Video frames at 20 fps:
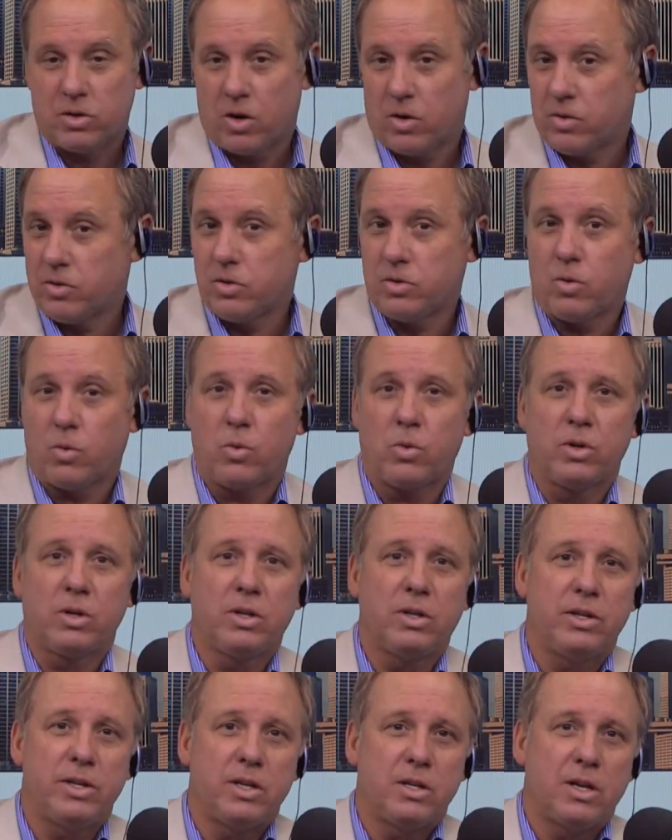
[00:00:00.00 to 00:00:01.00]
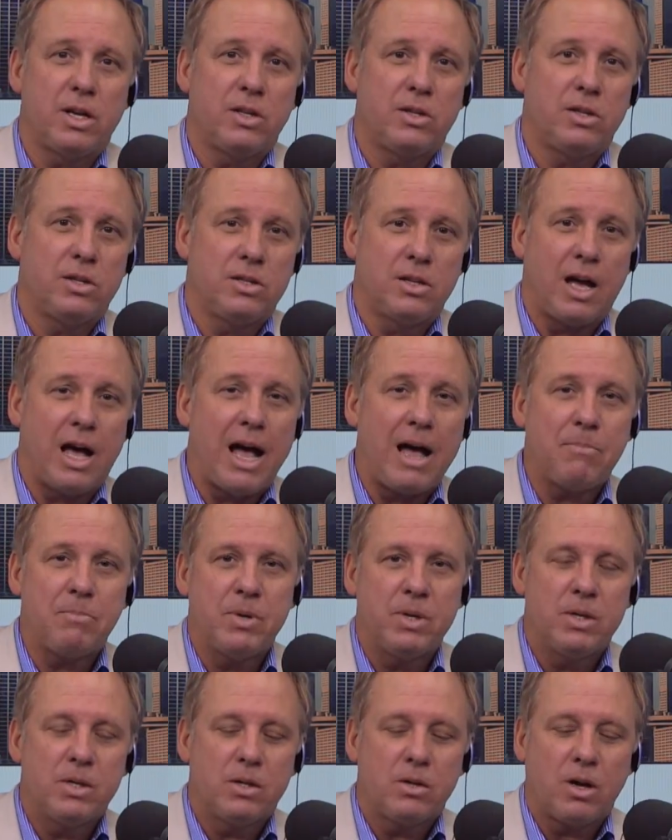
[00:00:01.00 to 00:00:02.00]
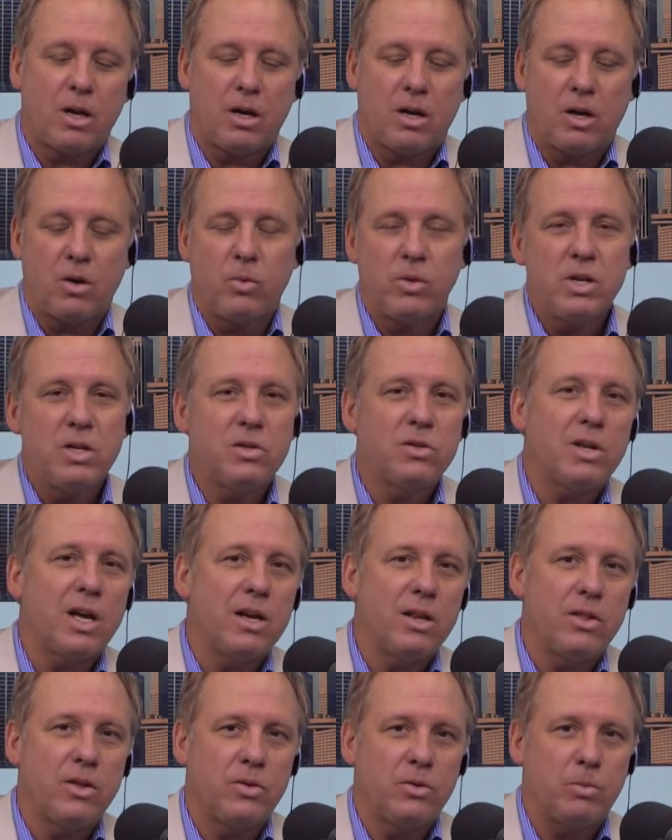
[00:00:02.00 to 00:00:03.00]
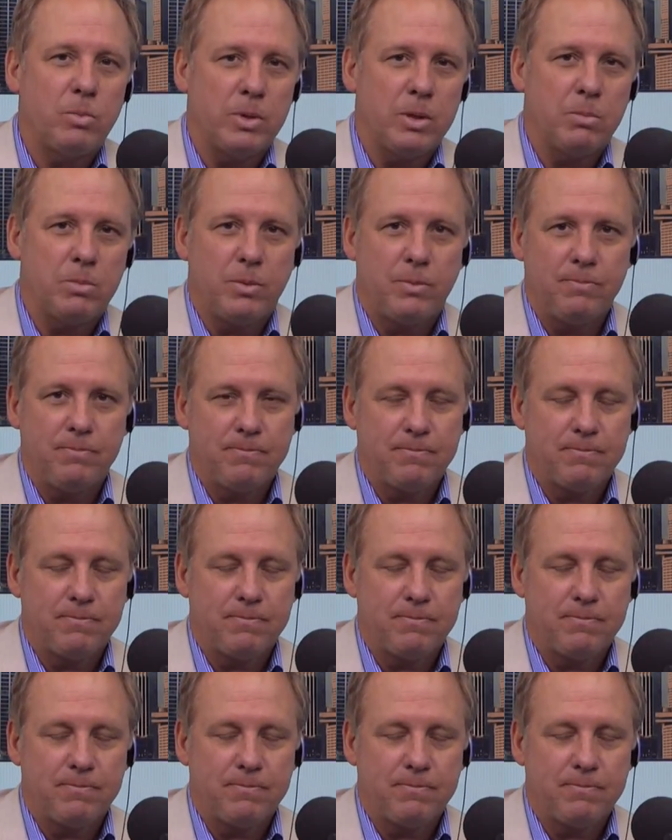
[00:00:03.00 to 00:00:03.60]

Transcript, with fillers: are historically at the top. Uh, what do you say to those people?